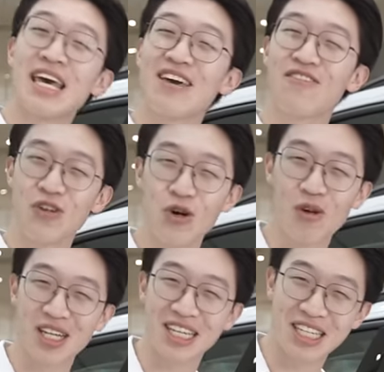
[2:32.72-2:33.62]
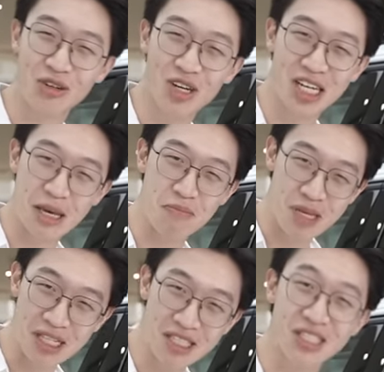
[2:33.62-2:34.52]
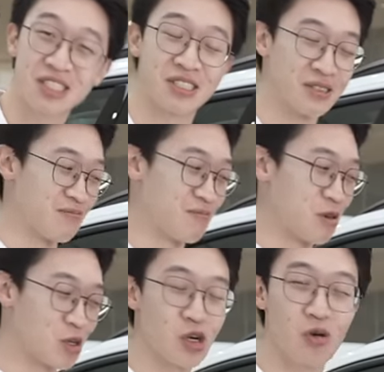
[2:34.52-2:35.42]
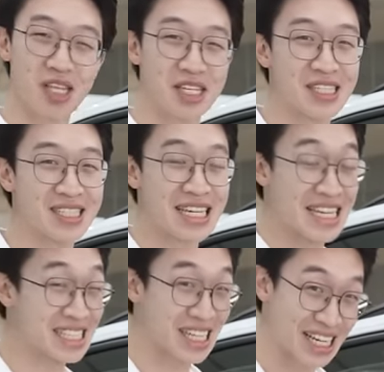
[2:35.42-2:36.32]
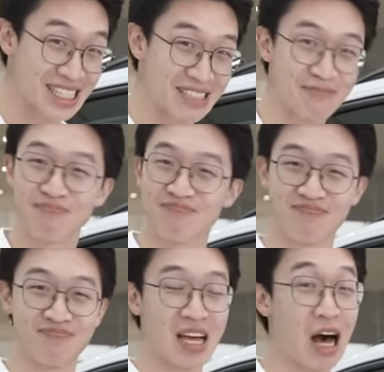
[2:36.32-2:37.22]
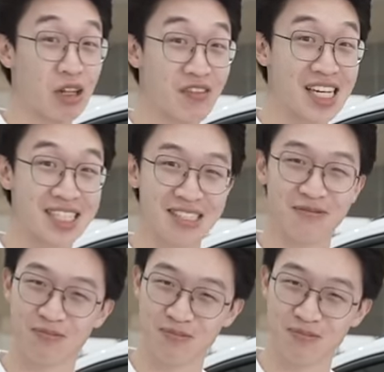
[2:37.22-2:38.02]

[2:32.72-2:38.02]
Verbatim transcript: If you know what the Tiguan name means, you should know what these Easter eggs are. I'll leave it as that.